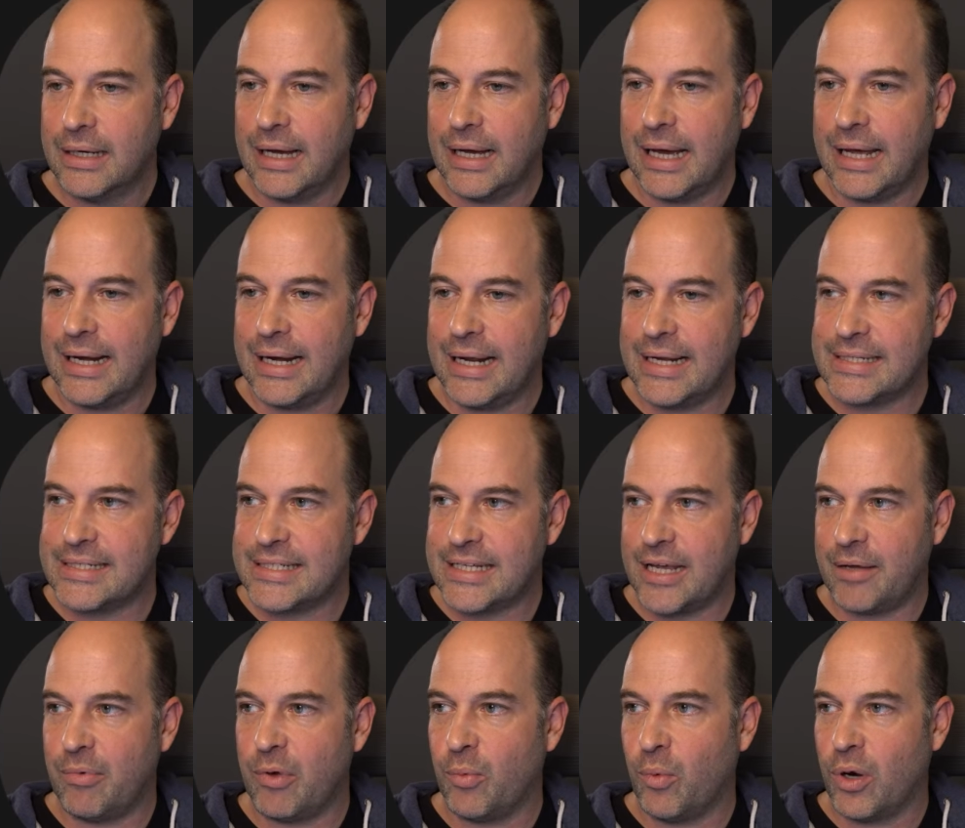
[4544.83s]
And let's
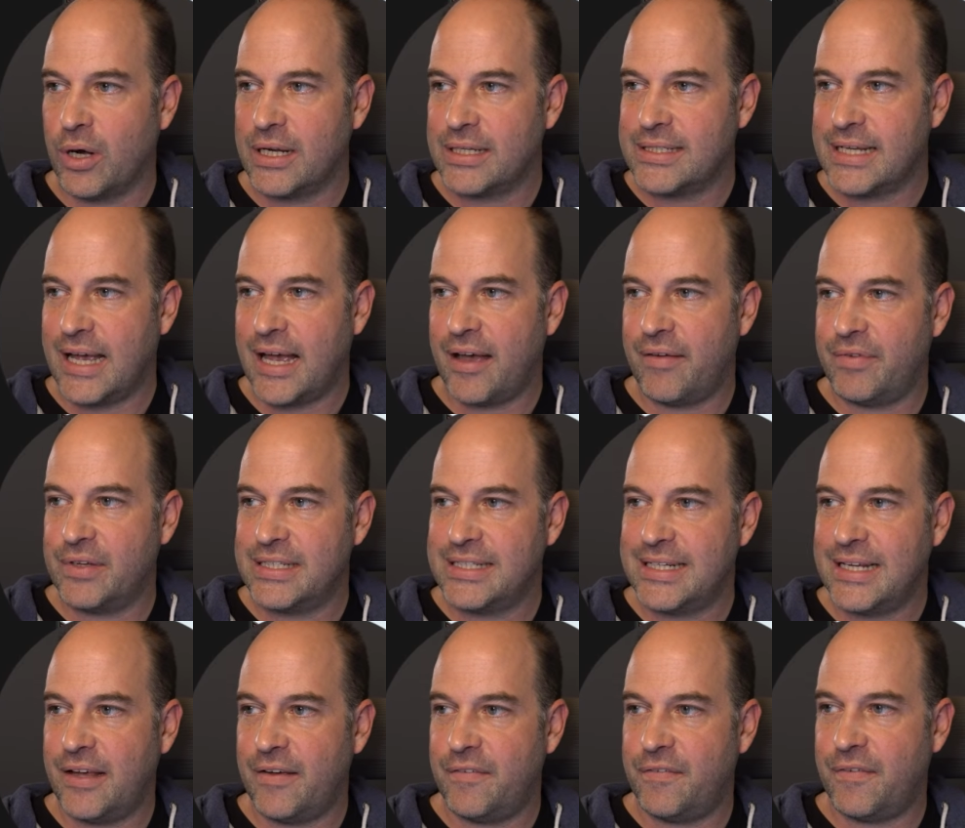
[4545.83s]
say we wanted to have a
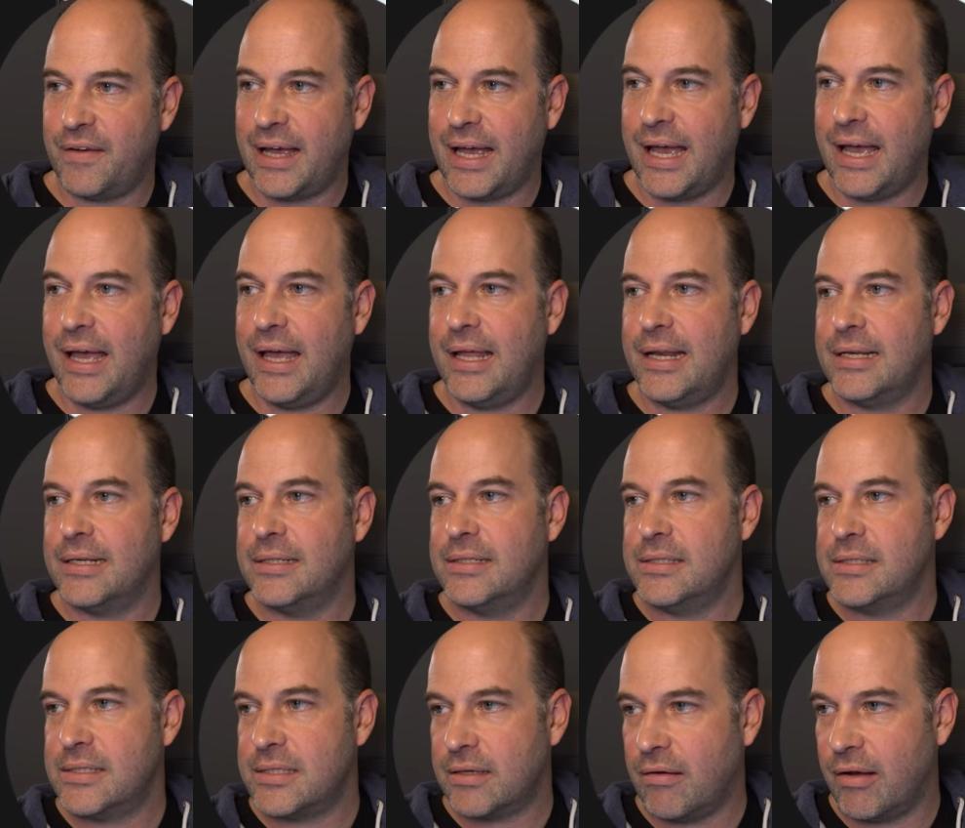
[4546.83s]
TIFF,
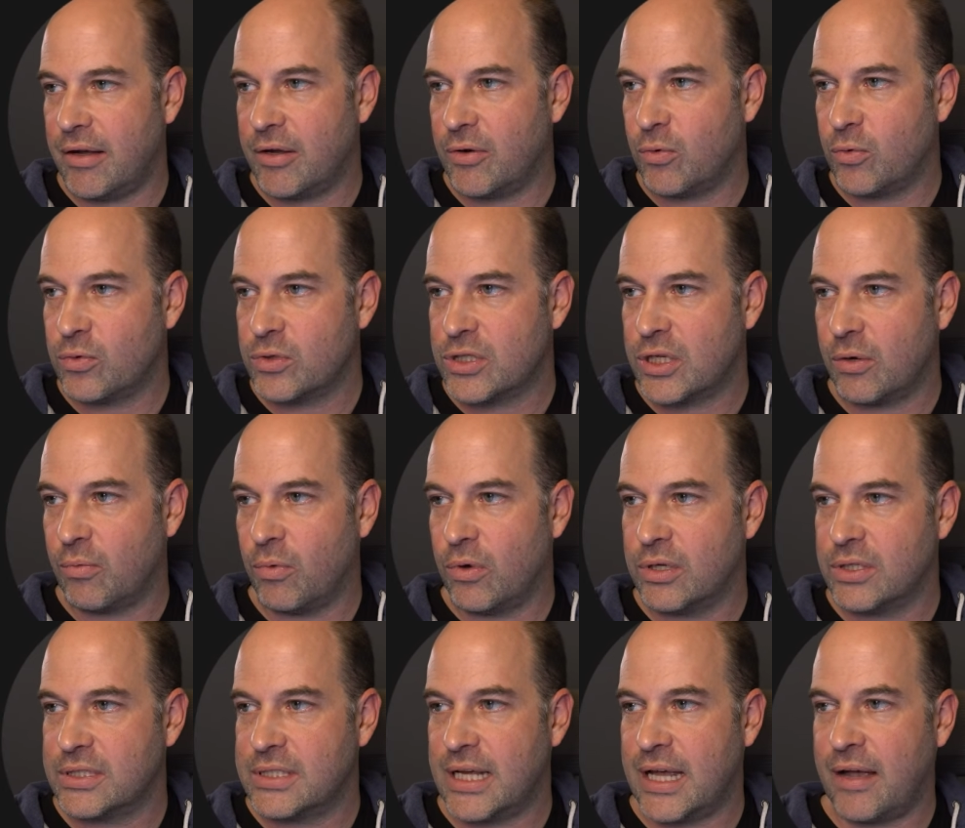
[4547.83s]
and I also
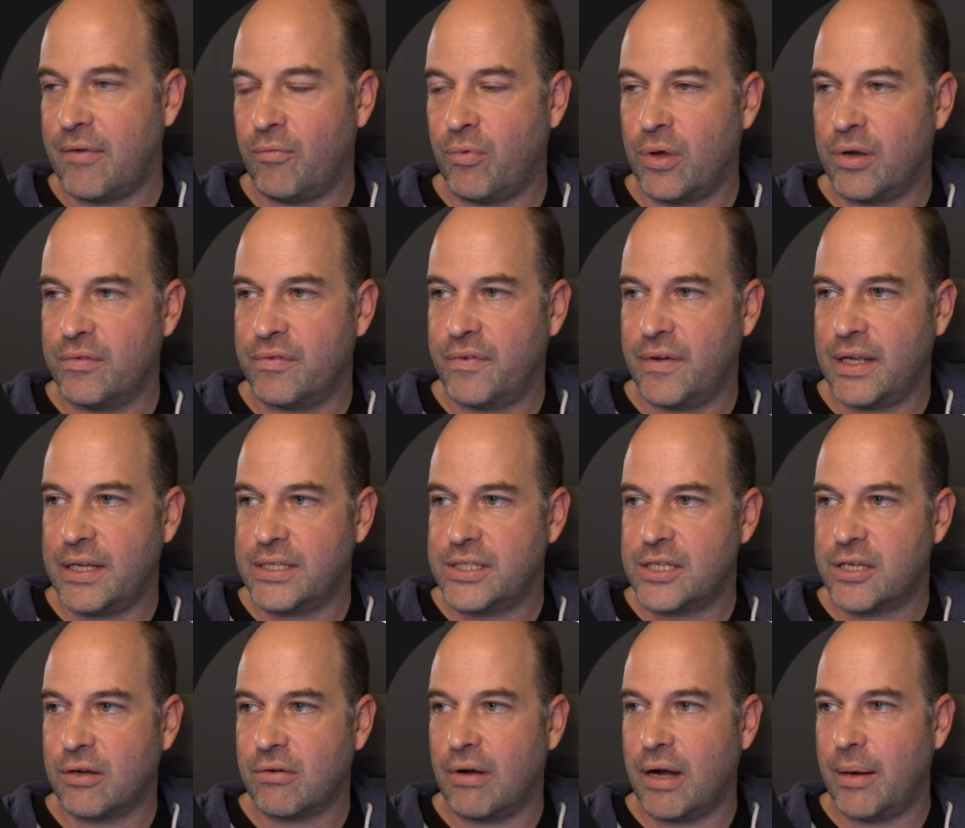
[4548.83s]
want to have one for
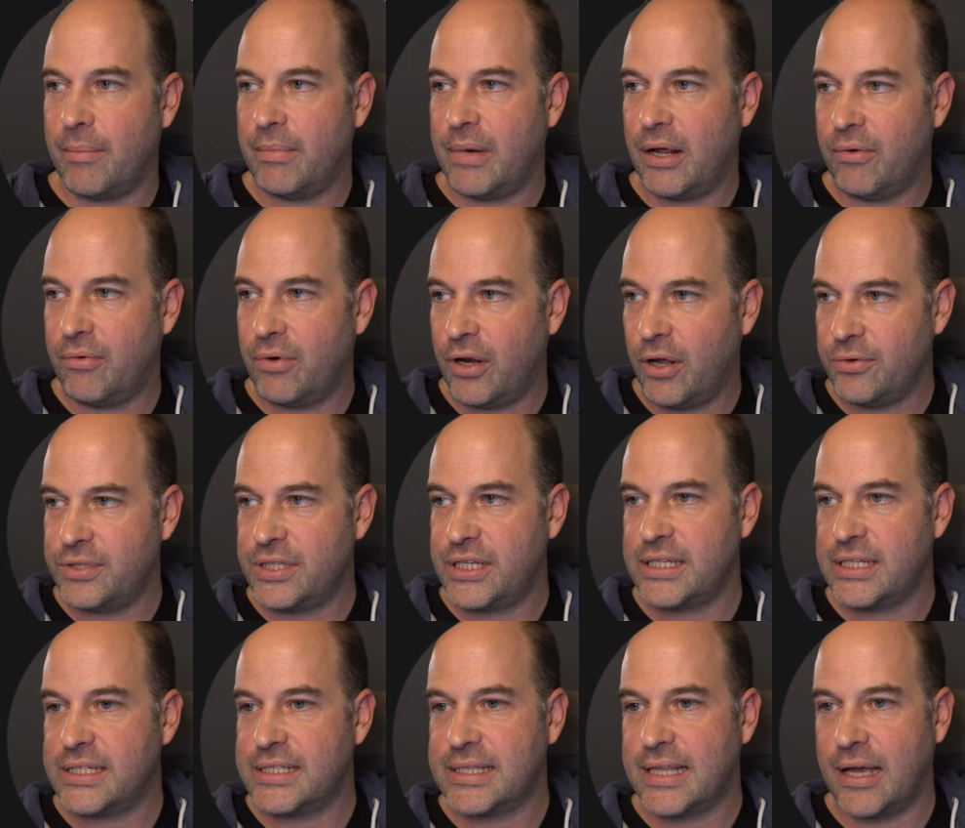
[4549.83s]
Instagram. Now
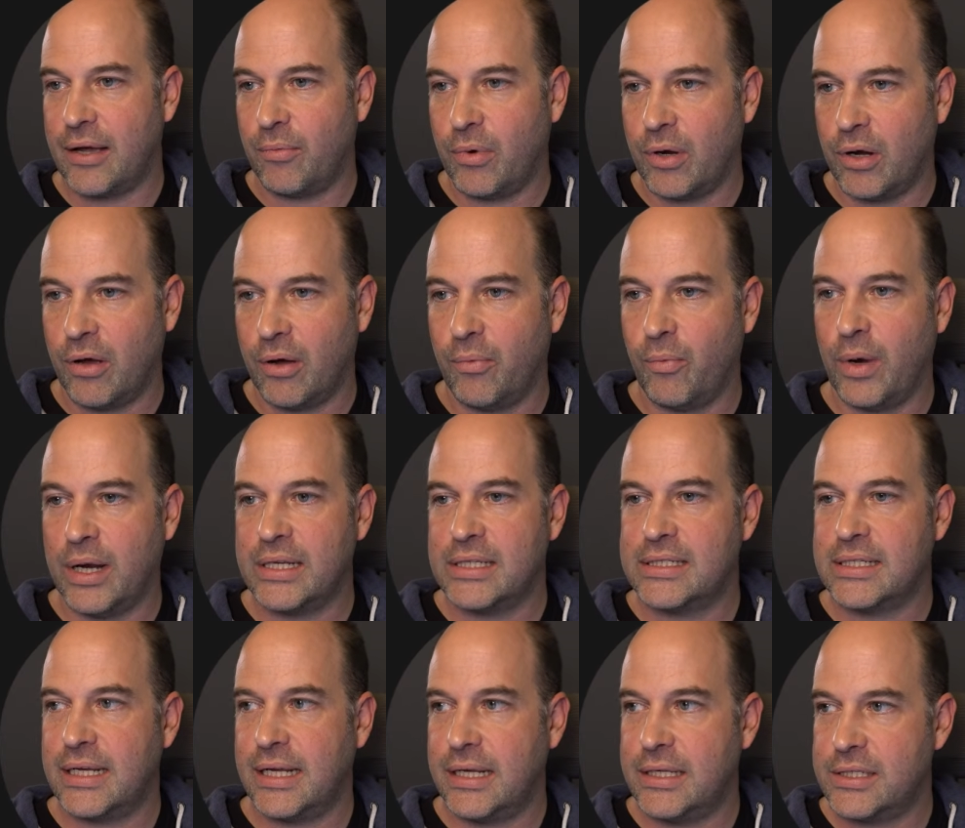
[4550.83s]
notice that when I went
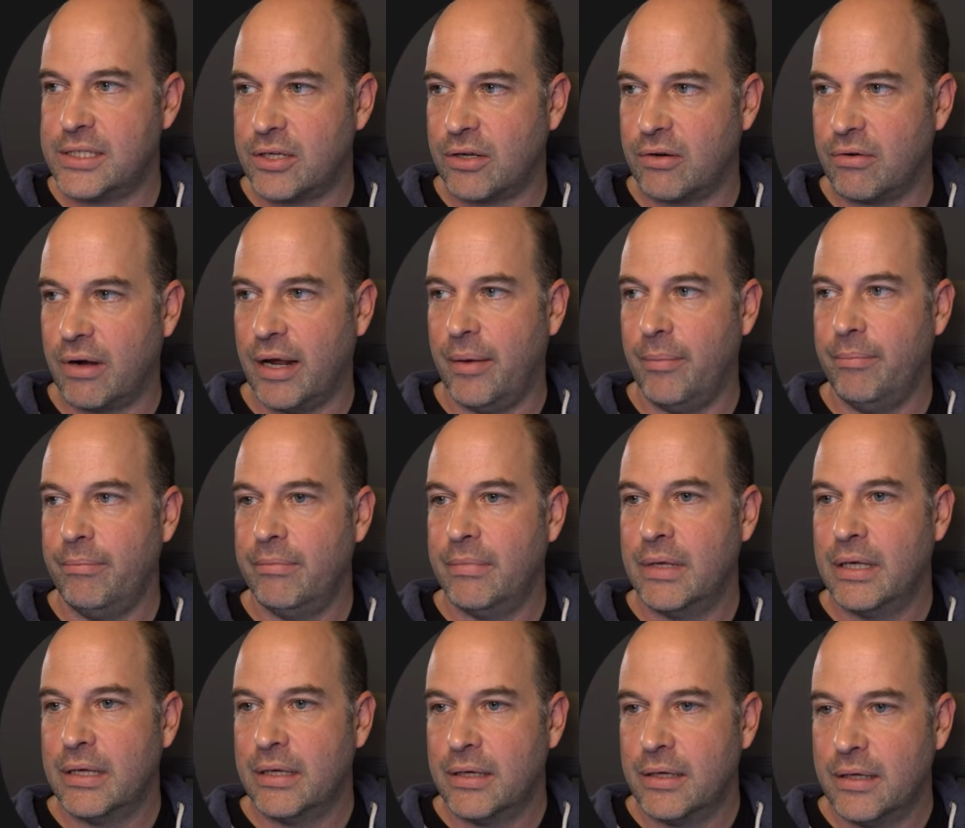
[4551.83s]
to Instagram,
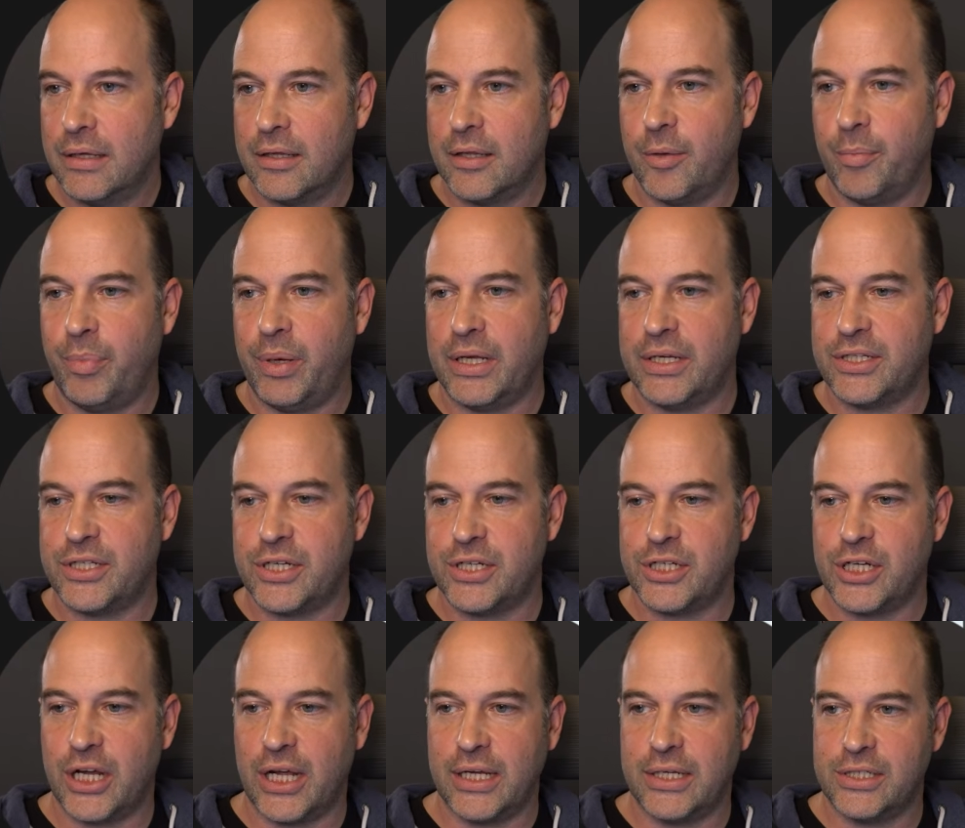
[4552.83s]
the picture
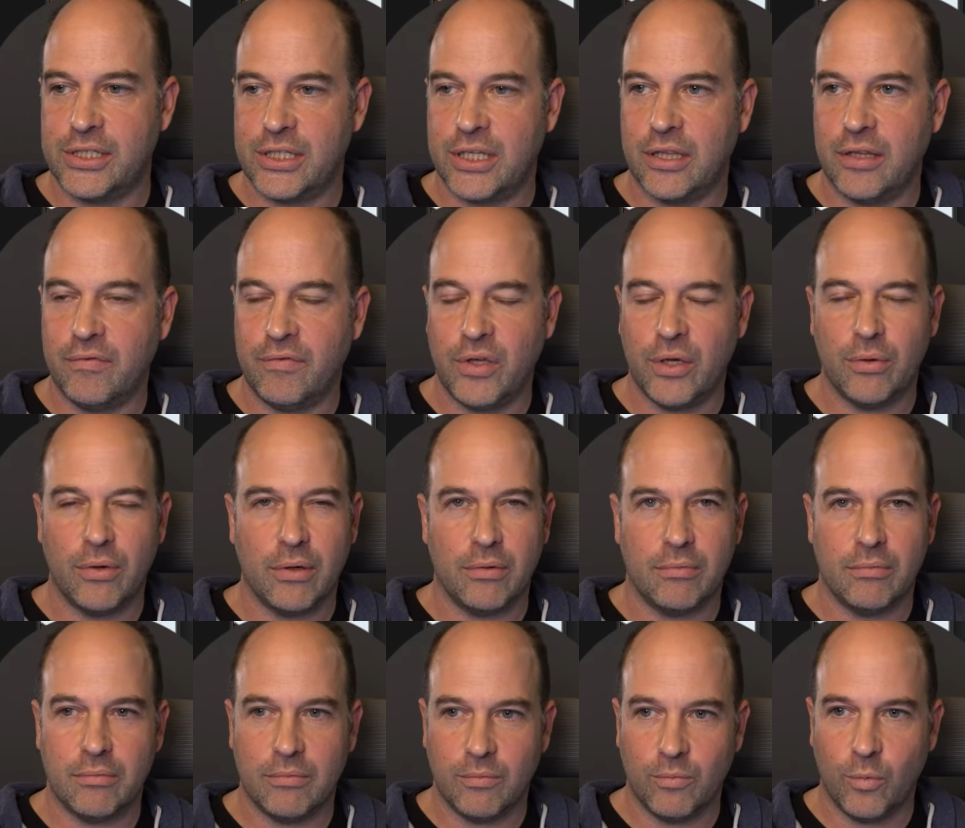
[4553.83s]
changed in the viewer.
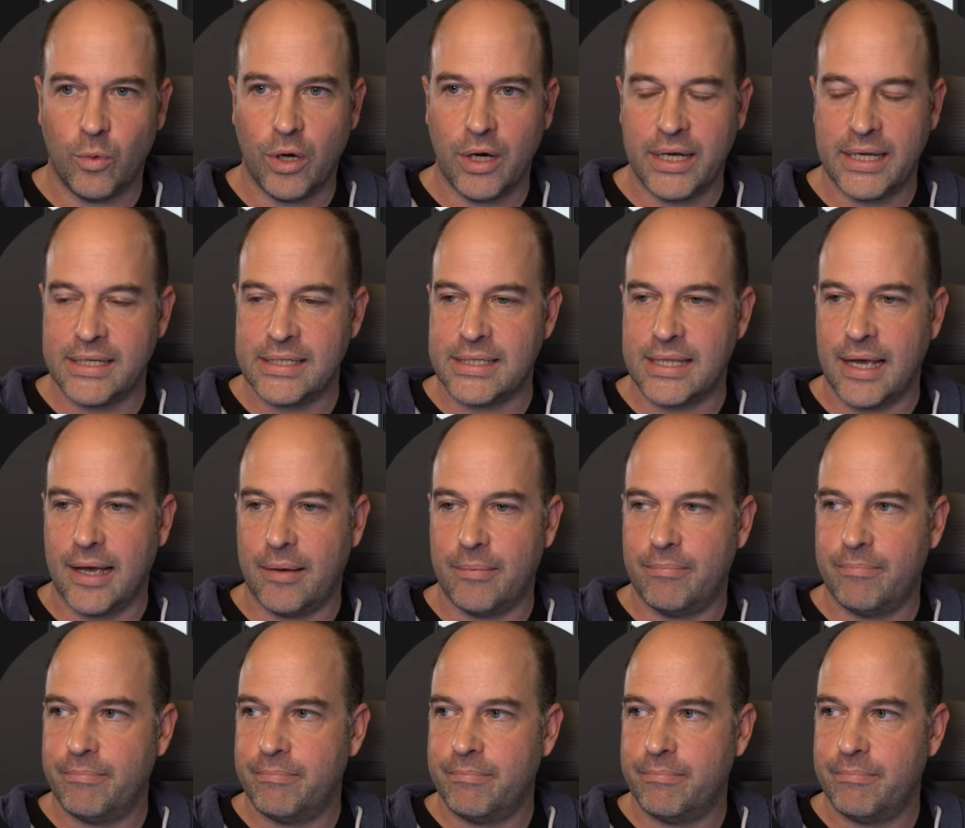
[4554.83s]
Why is that?